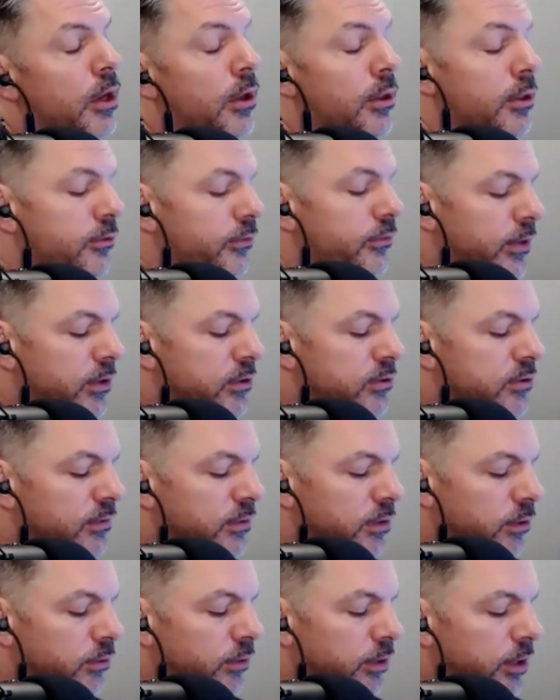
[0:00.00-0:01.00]
All those feelings
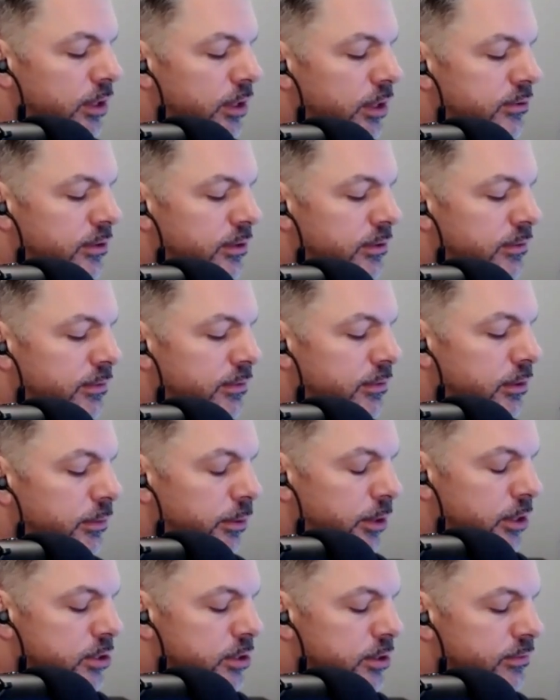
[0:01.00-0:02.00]
of loneliness, of
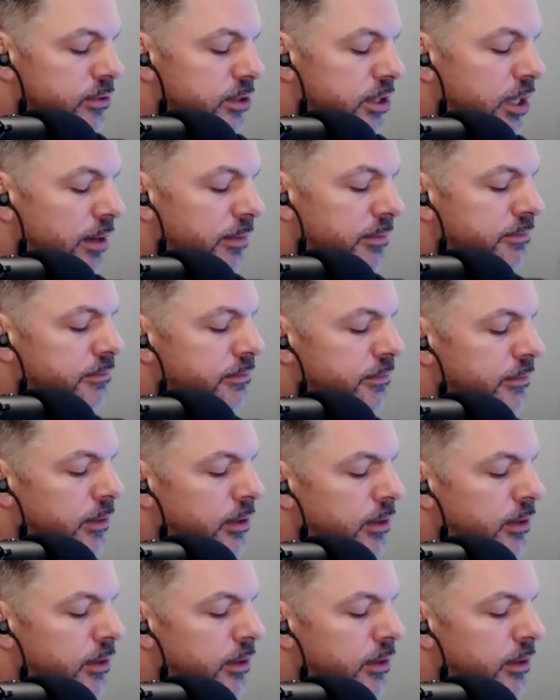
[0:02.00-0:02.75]
depression, of shame,